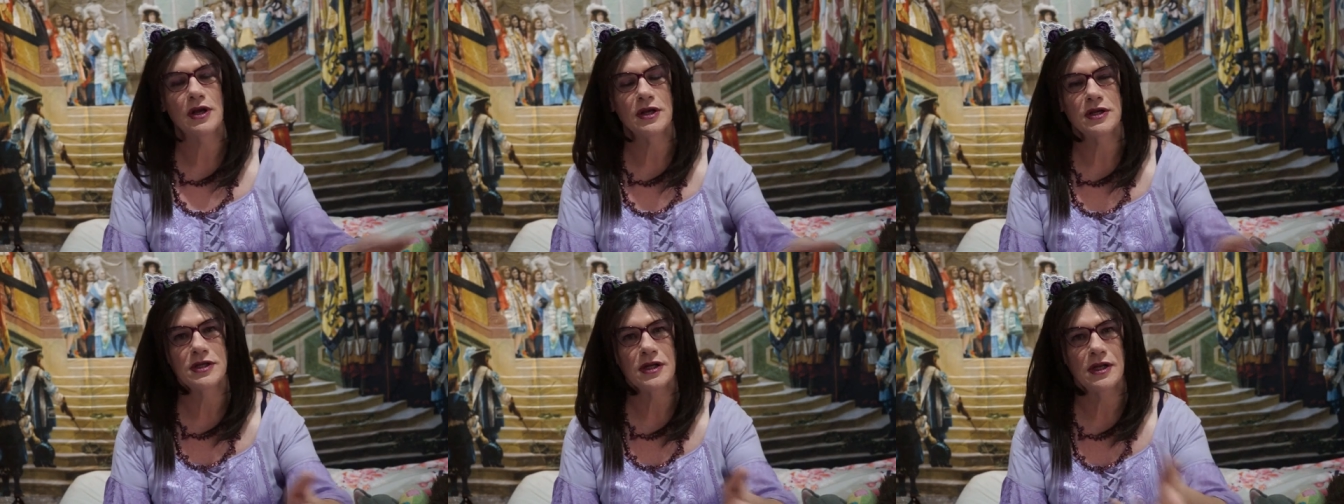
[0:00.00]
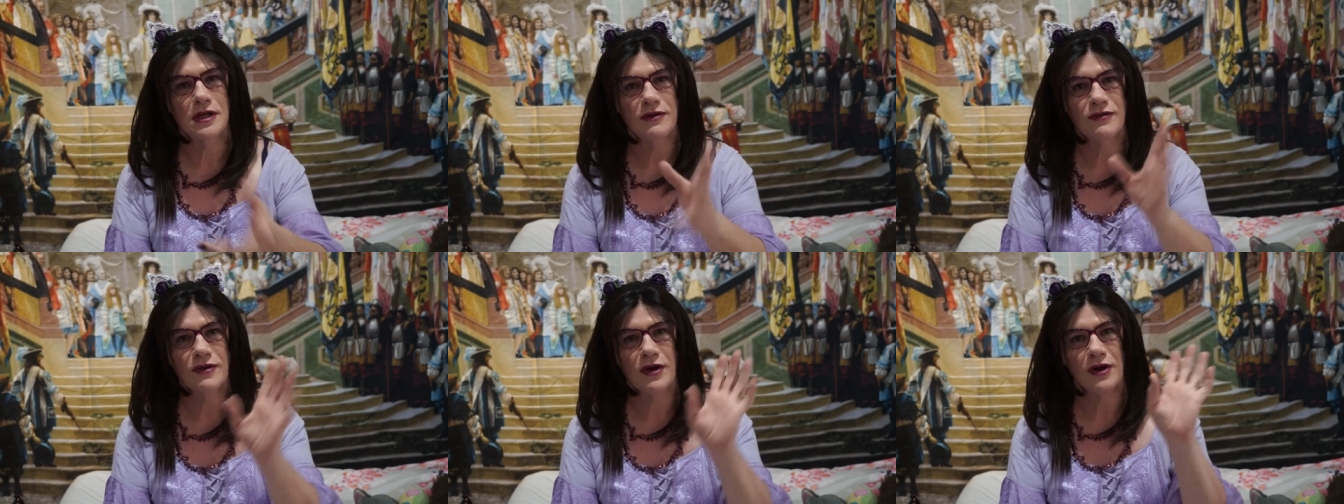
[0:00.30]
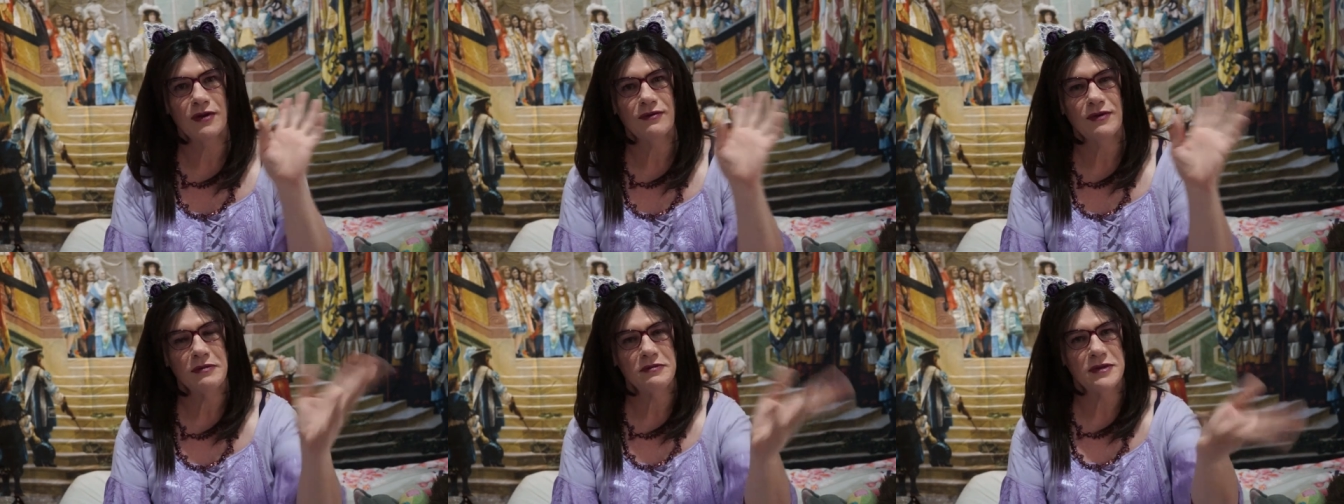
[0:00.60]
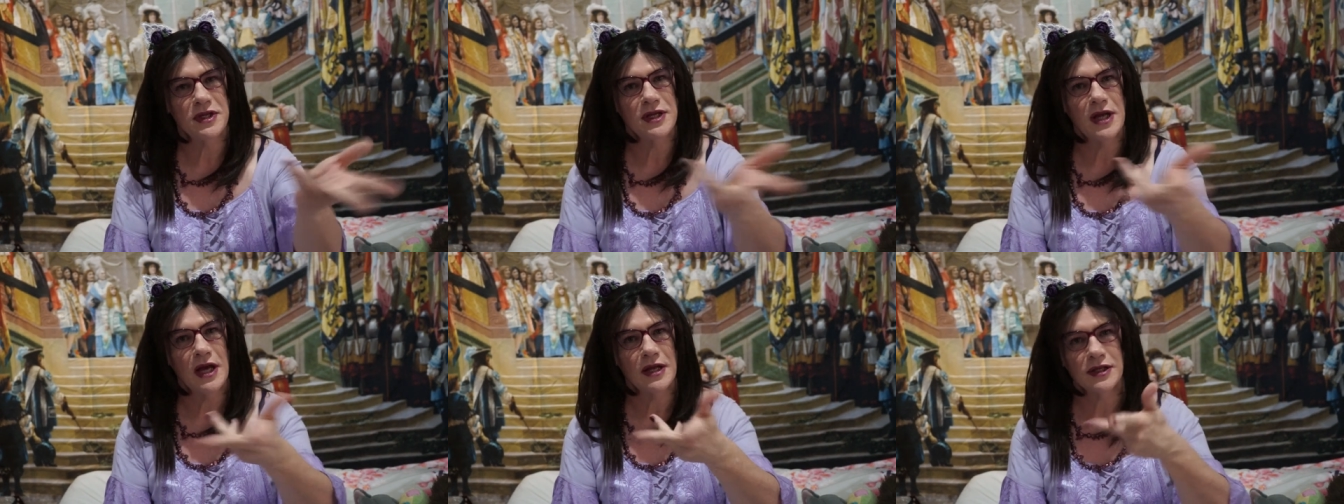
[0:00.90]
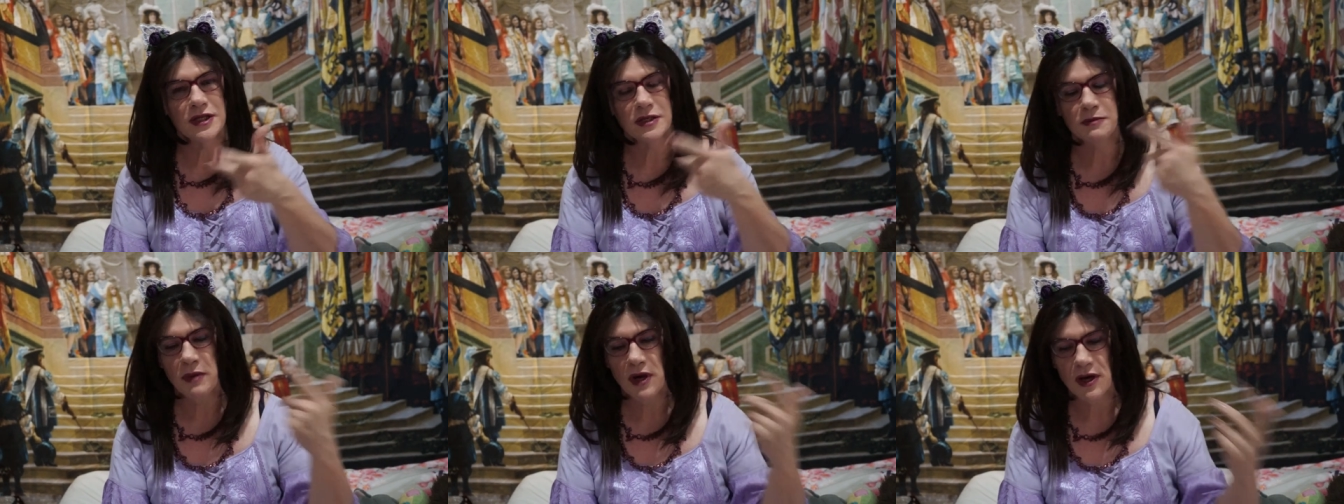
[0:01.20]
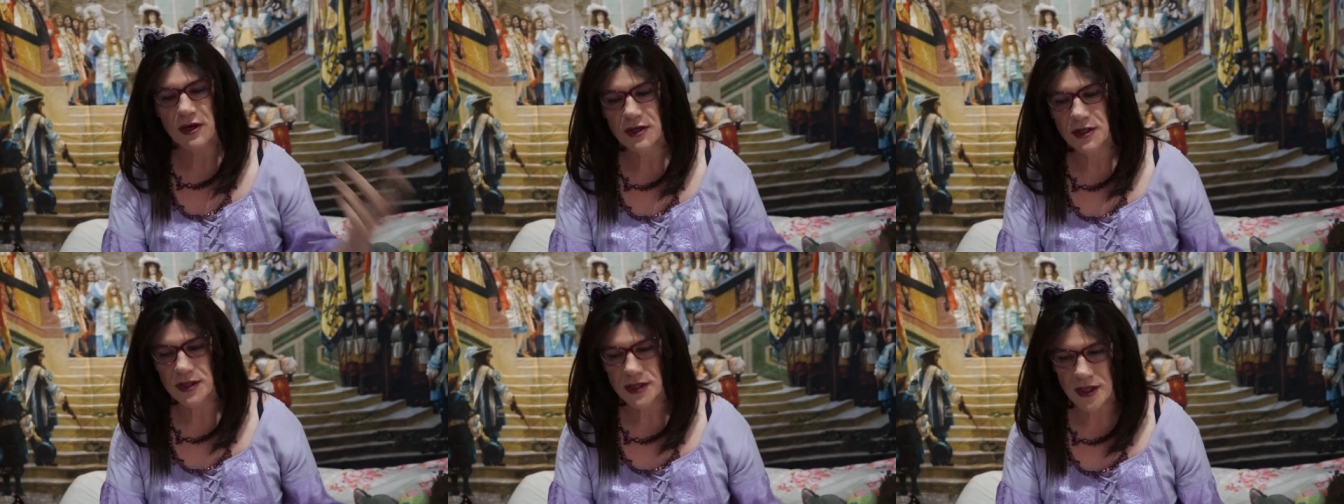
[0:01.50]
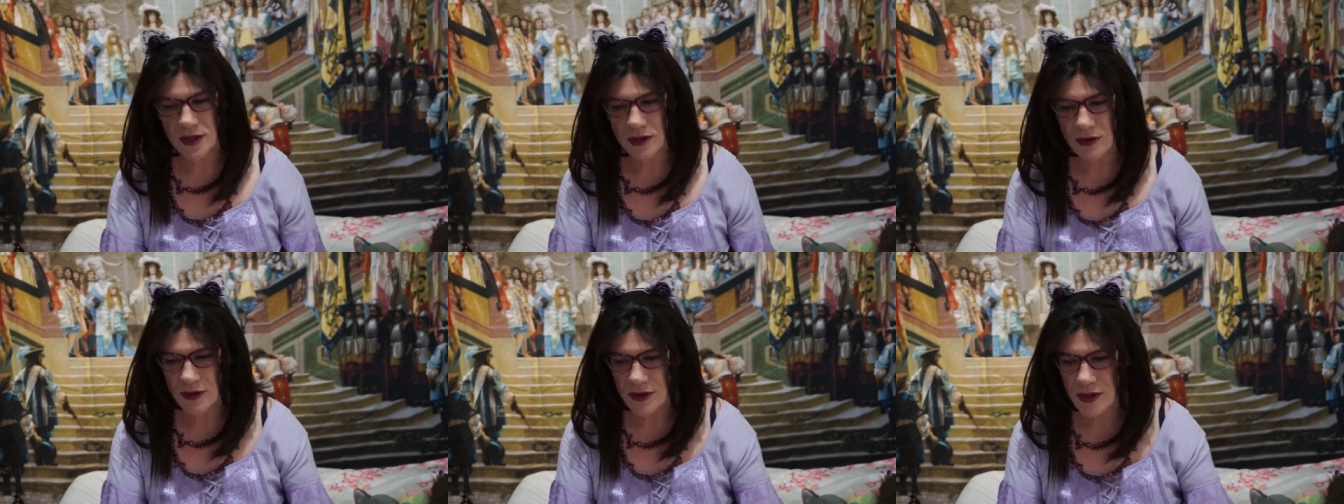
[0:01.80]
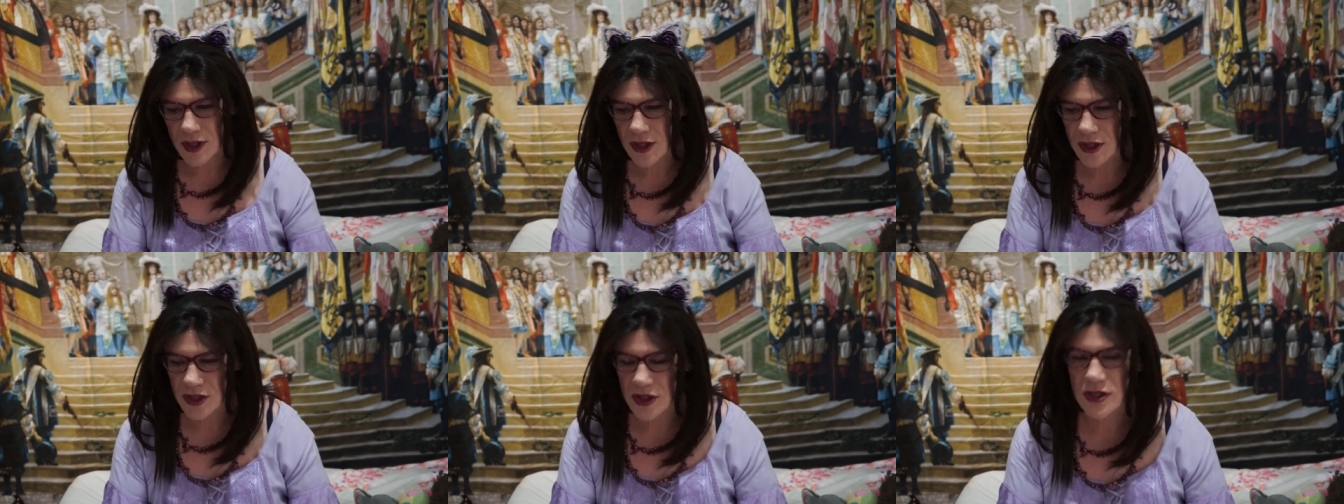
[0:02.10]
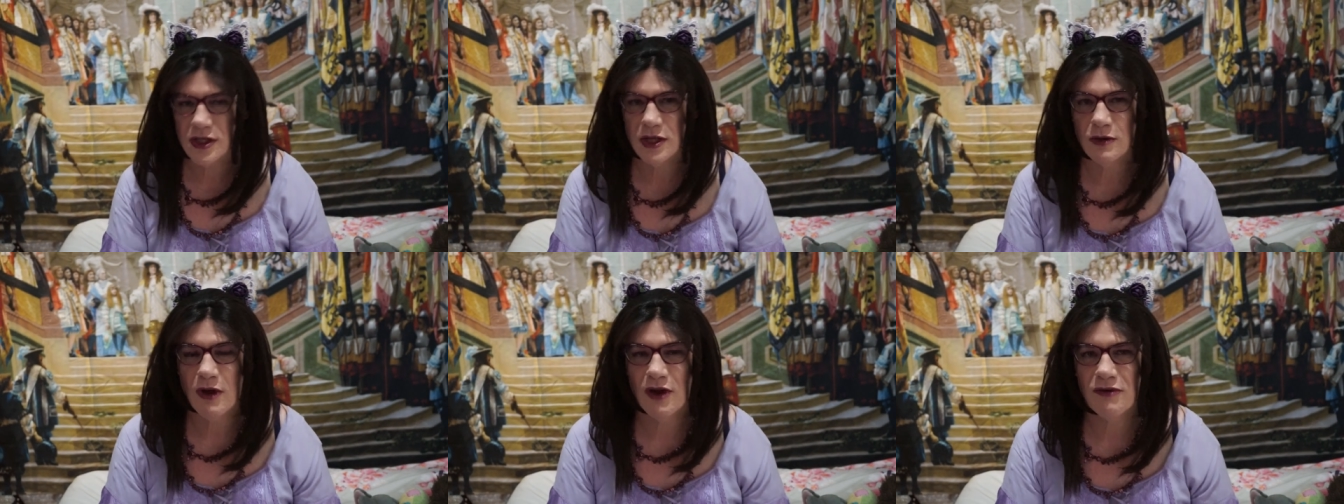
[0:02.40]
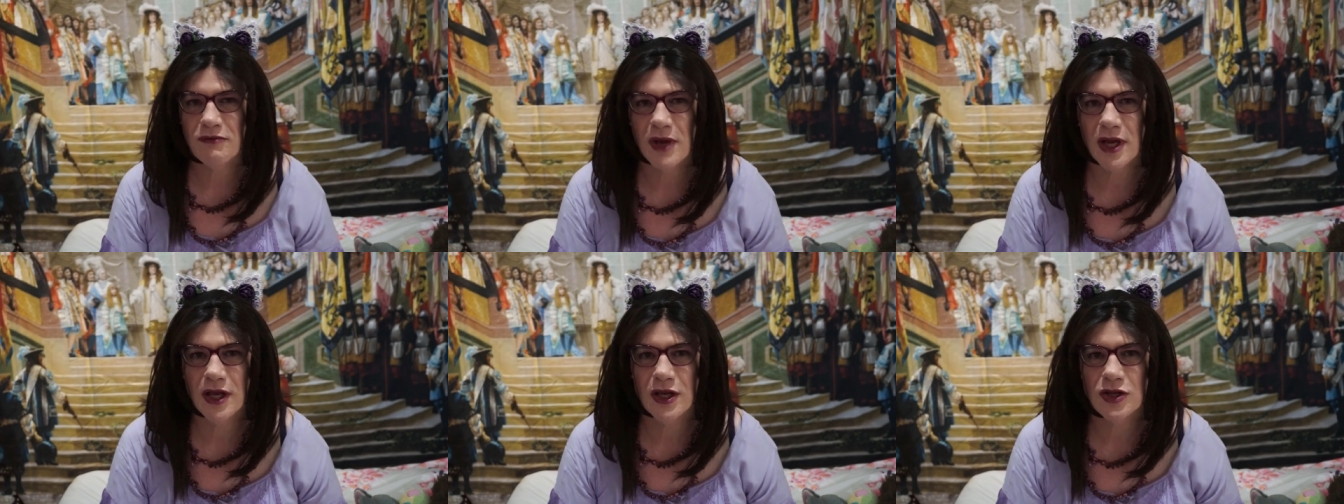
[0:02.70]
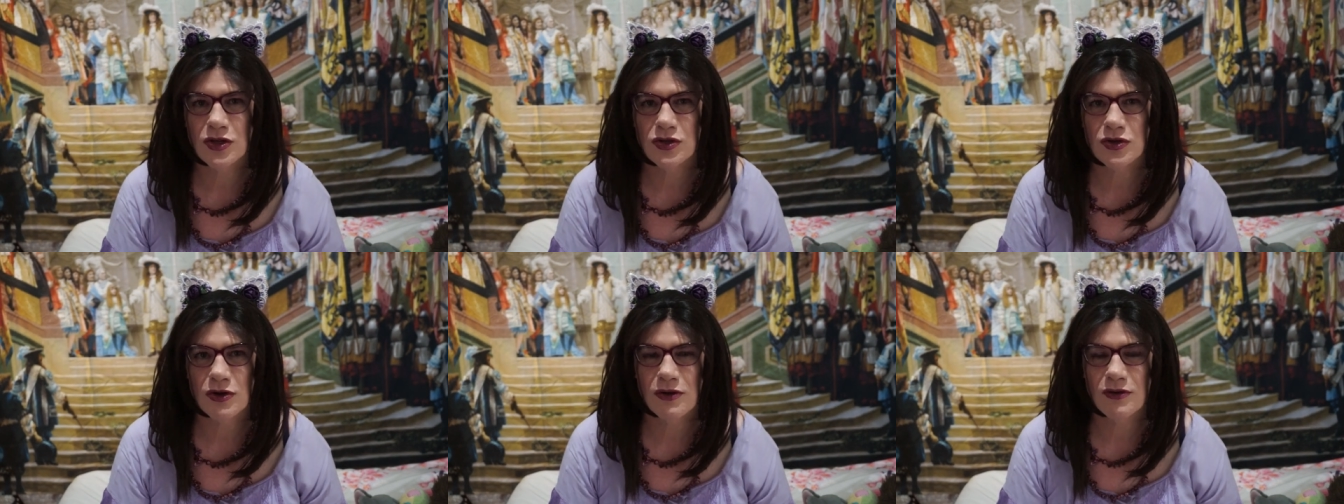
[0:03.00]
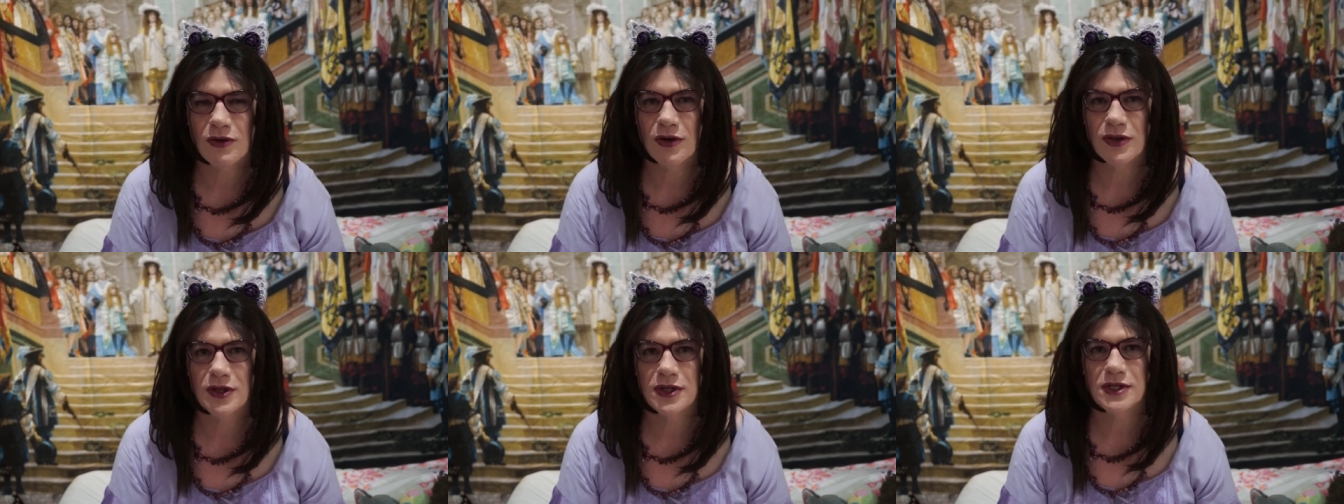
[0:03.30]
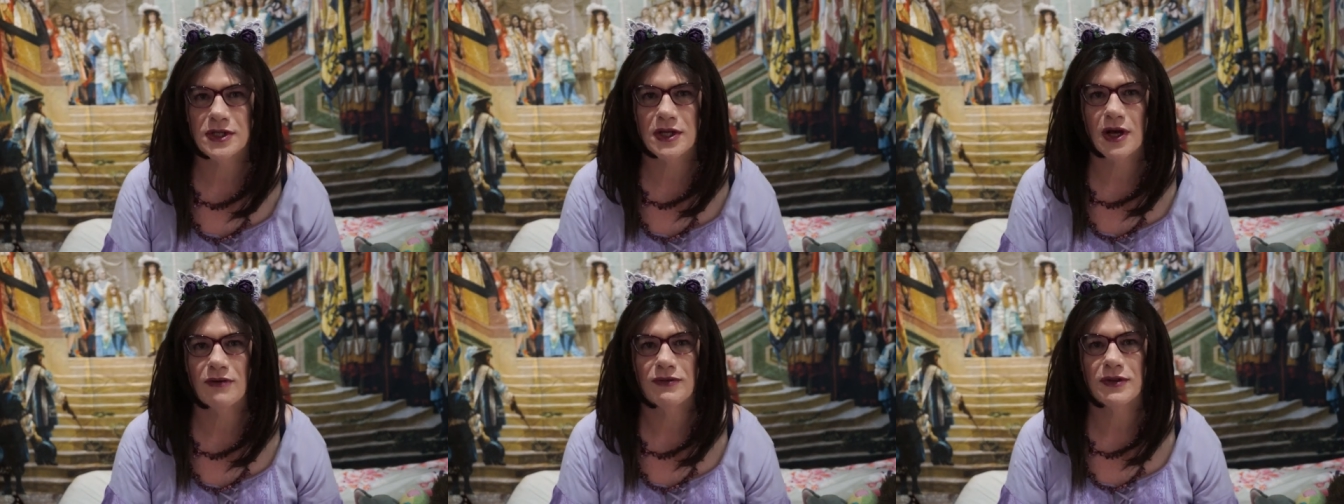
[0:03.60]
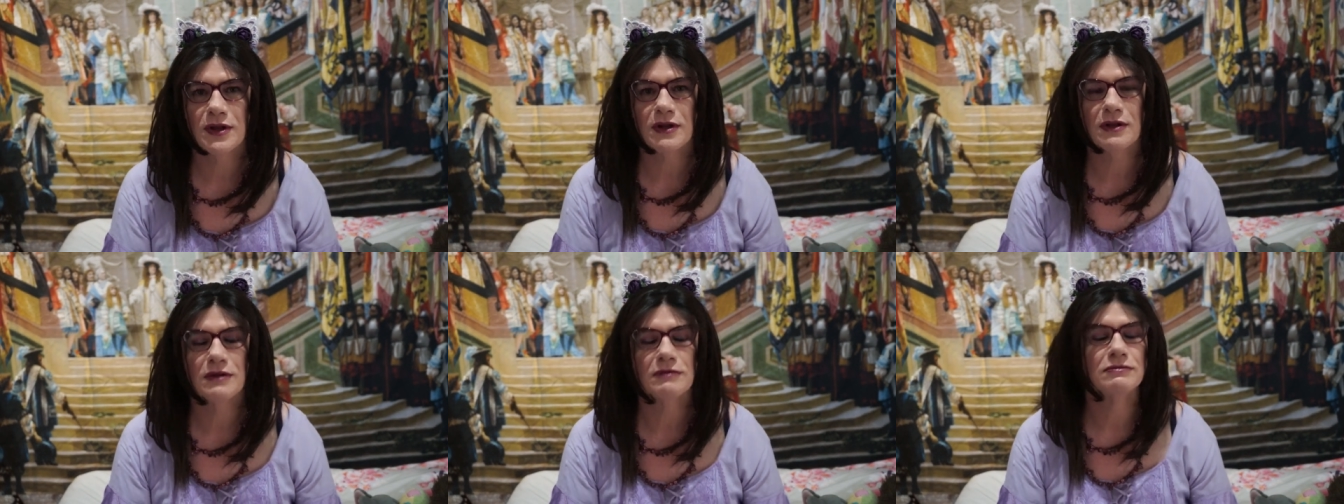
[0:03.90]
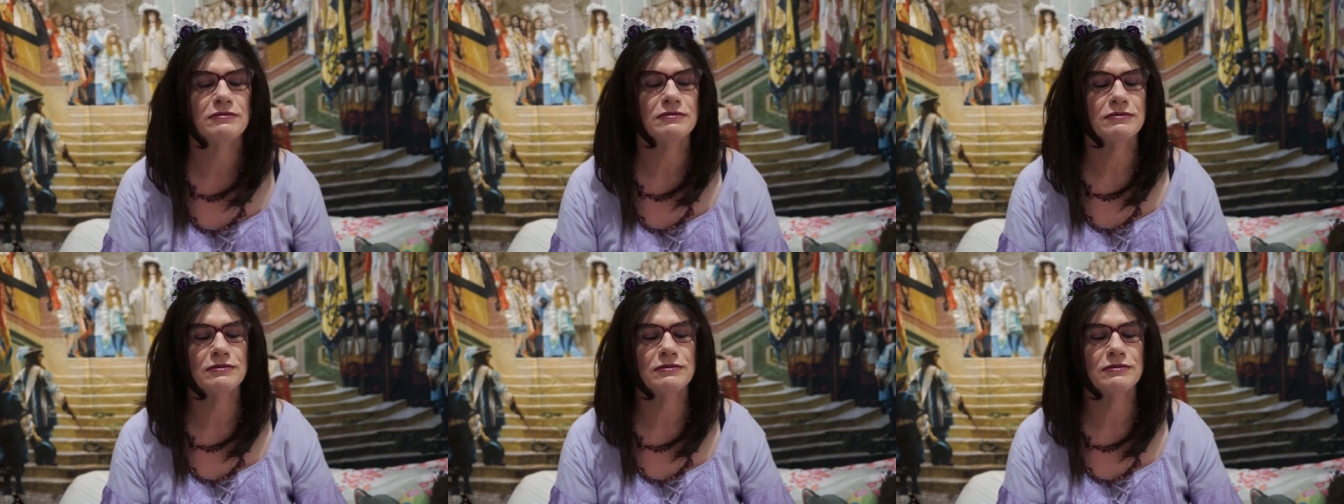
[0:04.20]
until you've kind of emptied out this bucket of skills and it's just a way of making sure you've got the stuff that'll